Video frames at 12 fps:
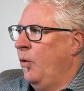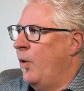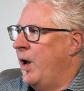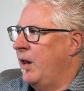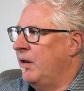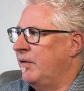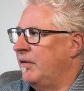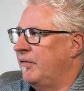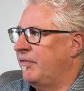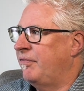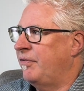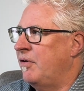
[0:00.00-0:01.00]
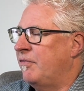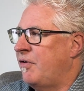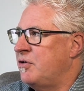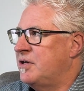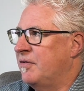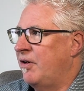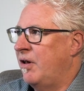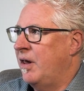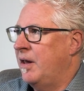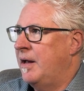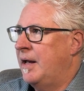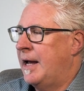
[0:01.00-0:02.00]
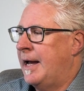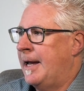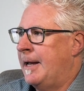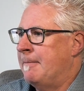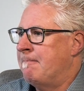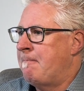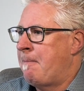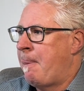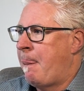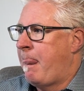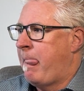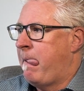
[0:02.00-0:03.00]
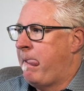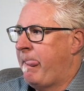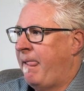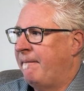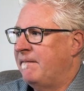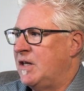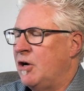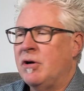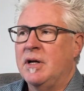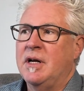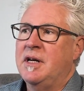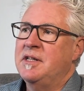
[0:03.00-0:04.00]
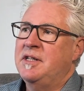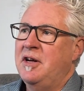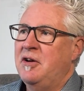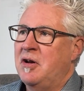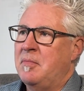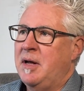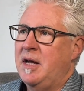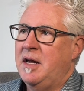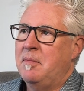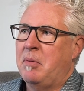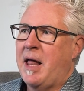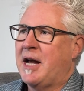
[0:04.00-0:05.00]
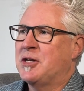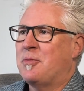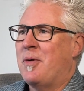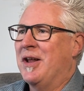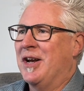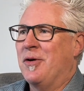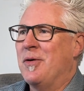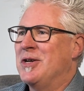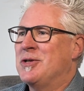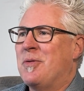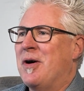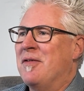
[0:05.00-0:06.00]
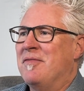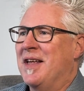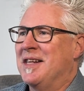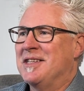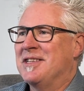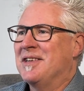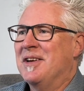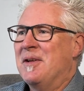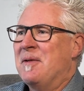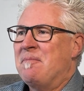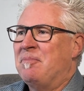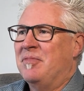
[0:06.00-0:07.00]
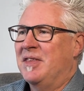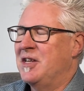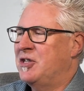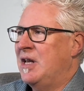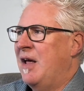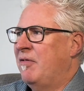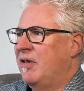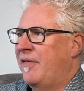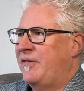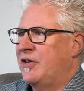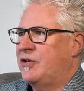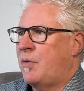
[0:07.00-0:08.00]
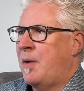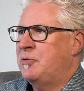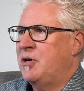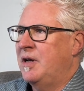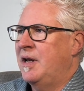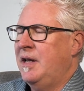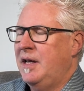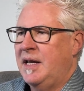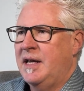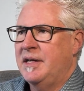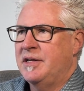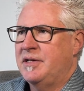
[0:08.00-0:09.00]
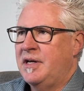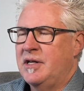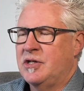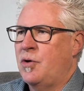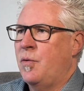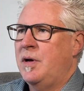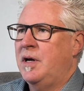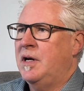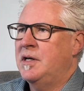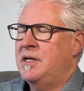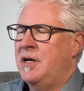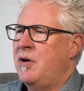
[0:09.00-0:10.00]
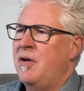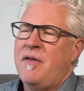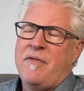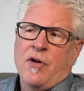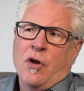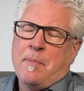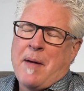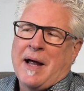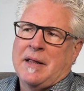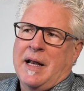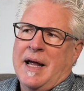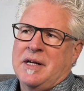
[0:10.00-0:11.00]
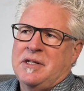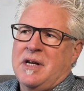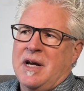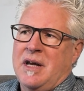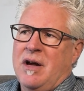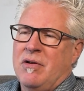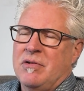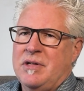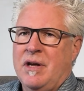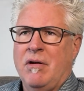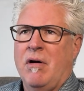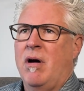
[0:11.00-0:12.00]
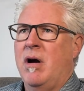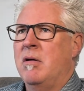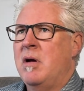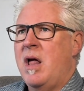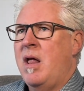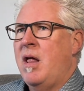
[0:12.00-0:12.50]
Well, first of all, there are going to continue to be black swan and gray swan events. This level of disruption is going to continue. And if you look back the last 10 years, there are